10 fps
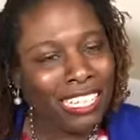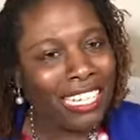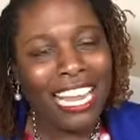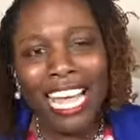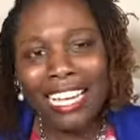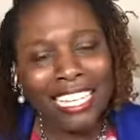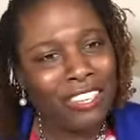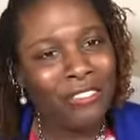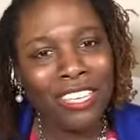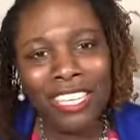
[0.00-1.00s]
Now, if
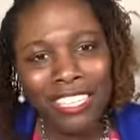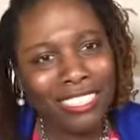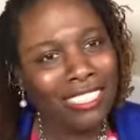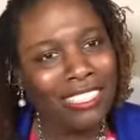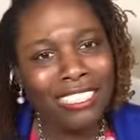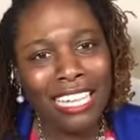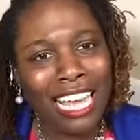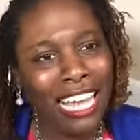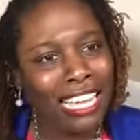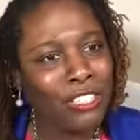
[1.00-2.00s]
he looked
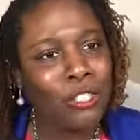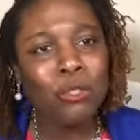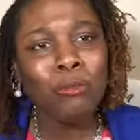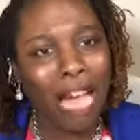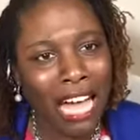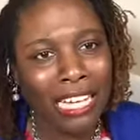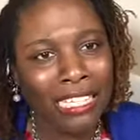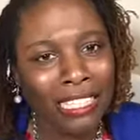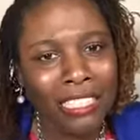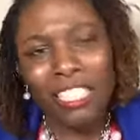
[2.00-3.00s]
like Chewbacca,
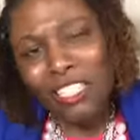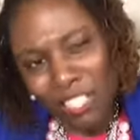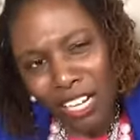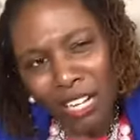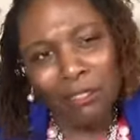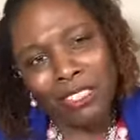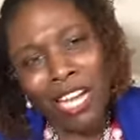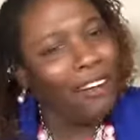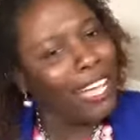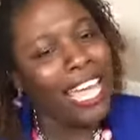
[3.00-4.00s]
go
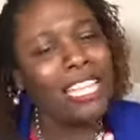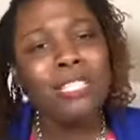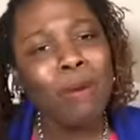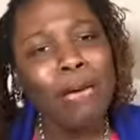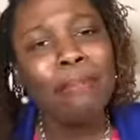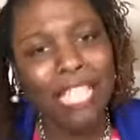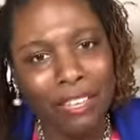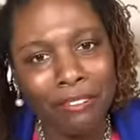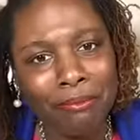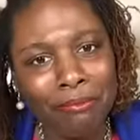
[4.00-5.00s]
ahead and swipe left.
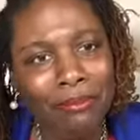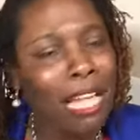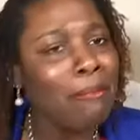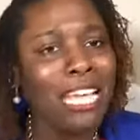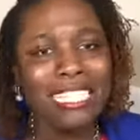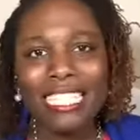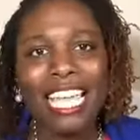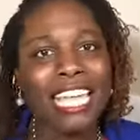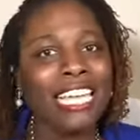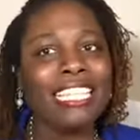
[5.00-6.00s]
I'm not
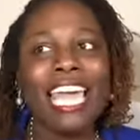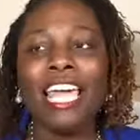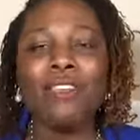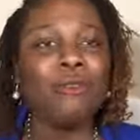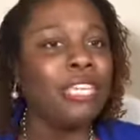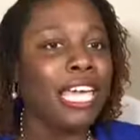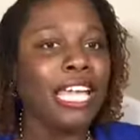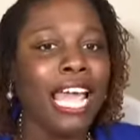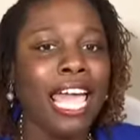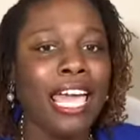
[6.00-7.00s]
saying that you can't
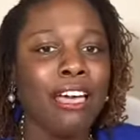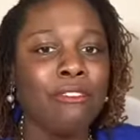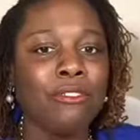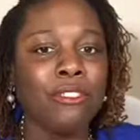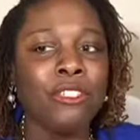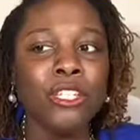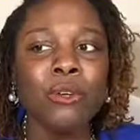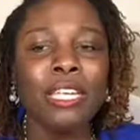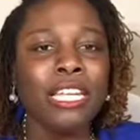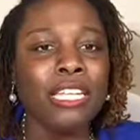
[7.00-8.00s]
have,
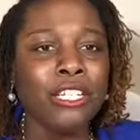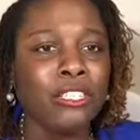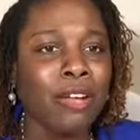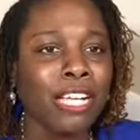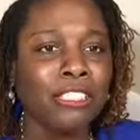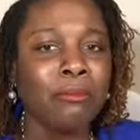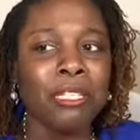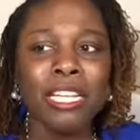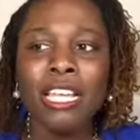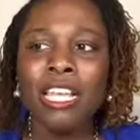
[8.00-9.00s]
any attraction,
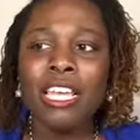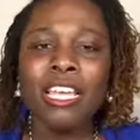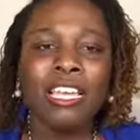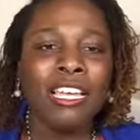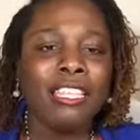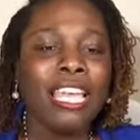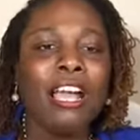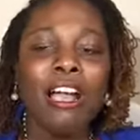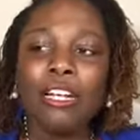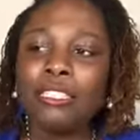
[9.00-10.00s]
but there
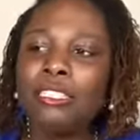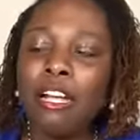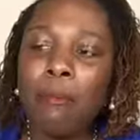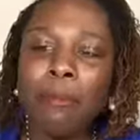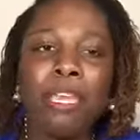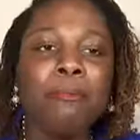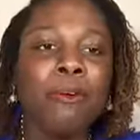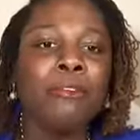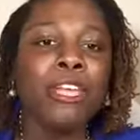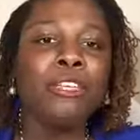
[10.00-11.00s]
are
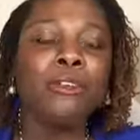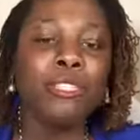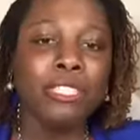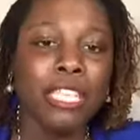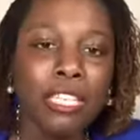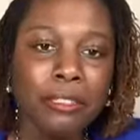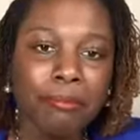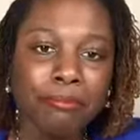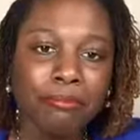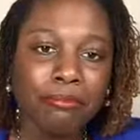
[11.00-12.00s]
people that you'll see them
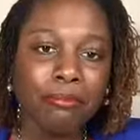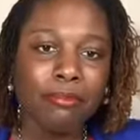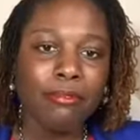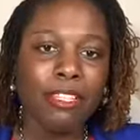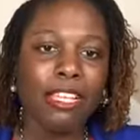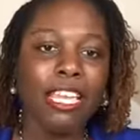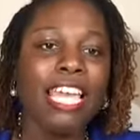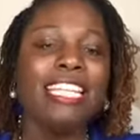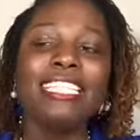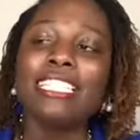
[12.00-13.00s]
and
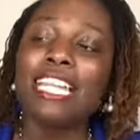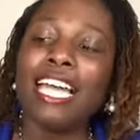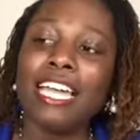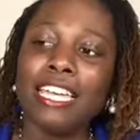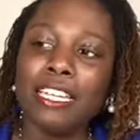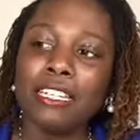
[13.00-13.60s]
it's like,